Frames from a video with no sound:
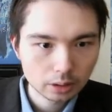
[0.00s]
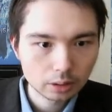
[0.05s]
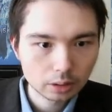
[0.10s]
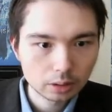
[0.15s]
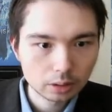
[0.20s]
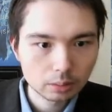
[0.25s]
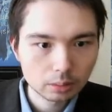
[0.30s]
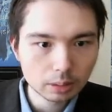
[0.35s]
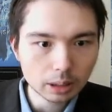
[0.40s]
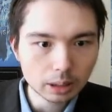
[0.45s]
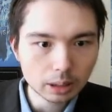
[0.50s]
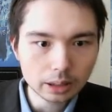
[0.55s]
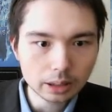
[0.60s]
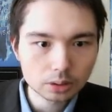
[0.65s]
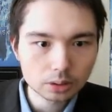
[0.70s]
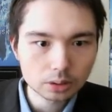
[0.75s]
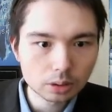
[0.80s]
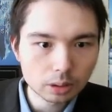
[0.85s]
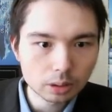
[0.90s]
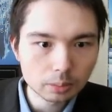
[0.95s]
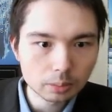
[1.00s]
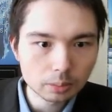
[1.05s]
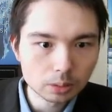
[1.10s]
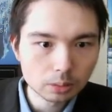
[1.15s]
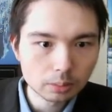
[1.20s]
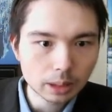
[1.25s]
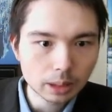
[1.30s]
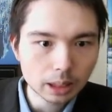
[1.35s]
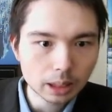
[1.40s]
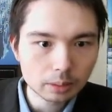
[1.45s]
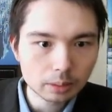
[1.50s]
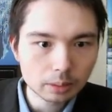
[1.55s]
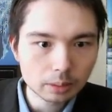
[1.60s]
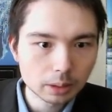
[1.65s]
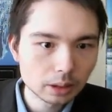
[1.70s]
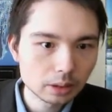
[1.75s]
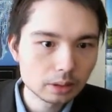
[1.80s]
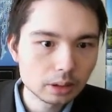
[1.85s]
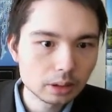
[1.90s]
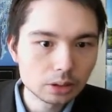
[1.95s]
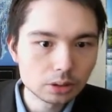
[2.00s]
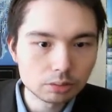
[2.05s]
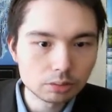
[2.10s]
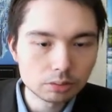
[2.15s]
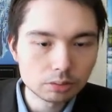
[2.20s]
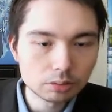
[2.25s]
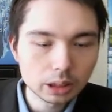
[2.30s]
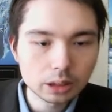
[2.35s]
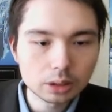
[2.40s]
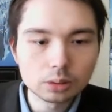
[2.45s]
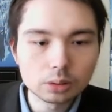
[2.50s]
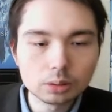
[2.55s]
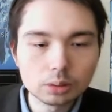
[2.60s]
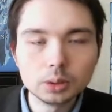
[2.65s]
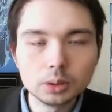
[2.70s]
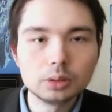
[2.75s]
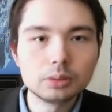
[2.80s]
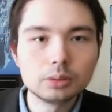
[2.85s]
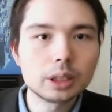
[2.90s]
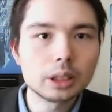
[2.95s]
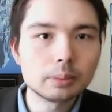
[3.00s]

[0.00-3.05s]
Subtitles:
Black has got their pawn back, but there's a really cool move here.